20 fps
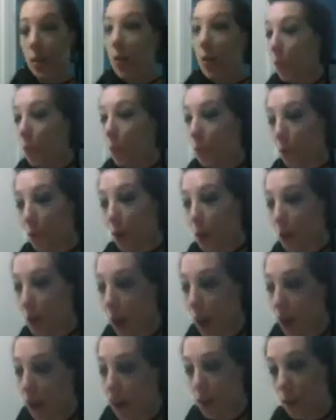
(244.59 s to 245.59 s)
Before you
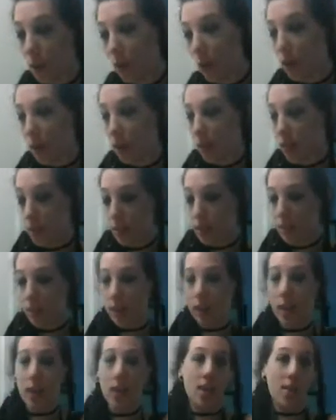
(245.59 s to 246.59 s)
have dreads, you
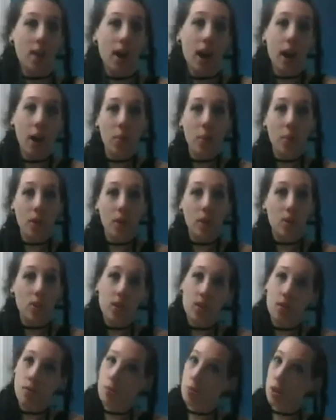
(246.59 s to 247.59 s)
look in your hairbrush
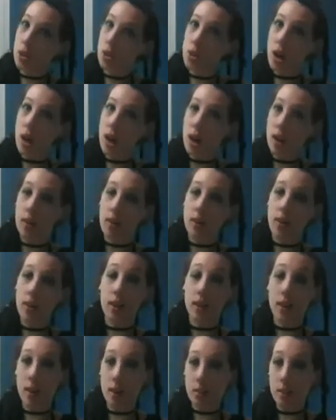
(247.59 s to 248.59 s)
and you have a bunch of hair in
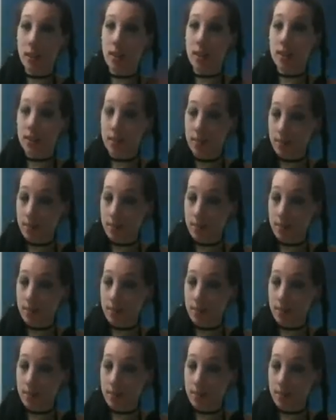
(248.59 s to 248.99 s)
it. I mean, it